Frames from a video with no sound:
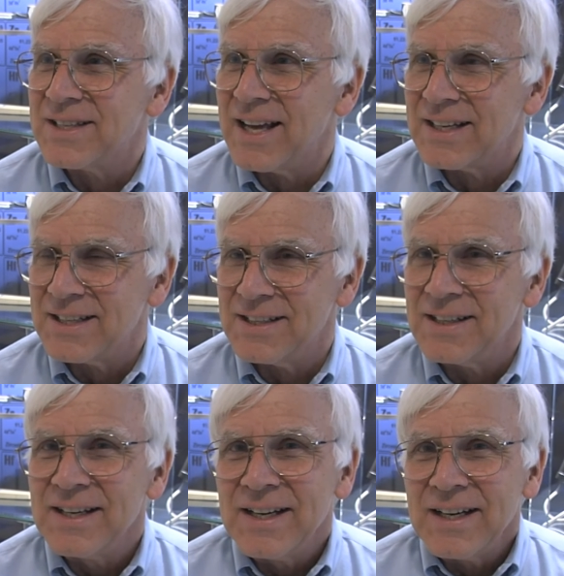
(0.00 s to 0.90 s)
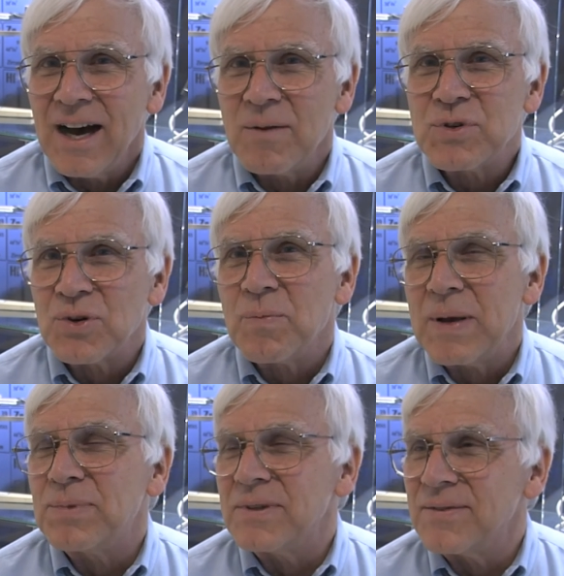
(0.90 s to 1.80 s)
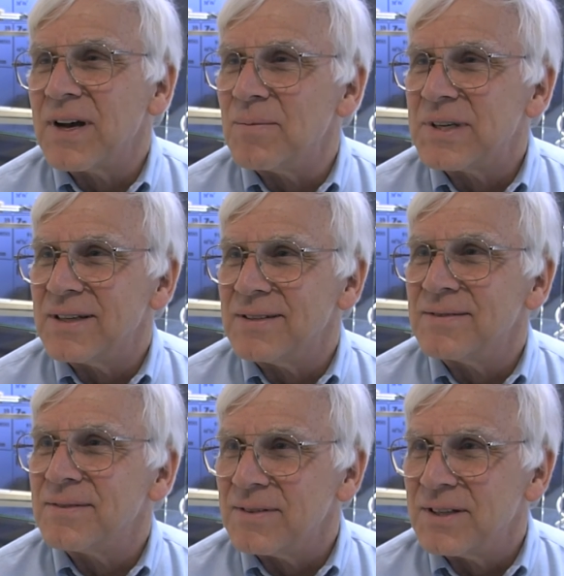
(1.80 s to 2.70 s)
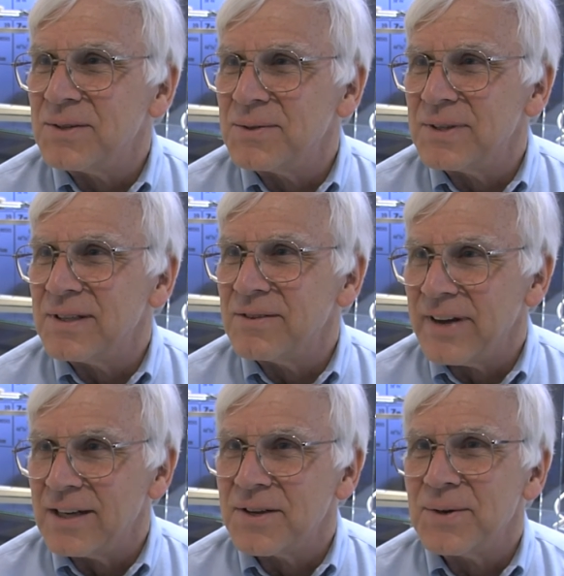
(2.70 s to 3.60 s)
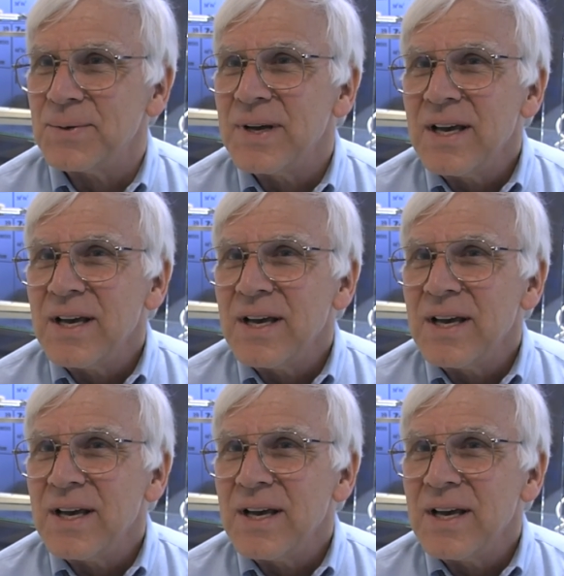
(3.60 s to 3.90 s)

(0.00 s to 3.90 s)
that I'm sure people have come to value.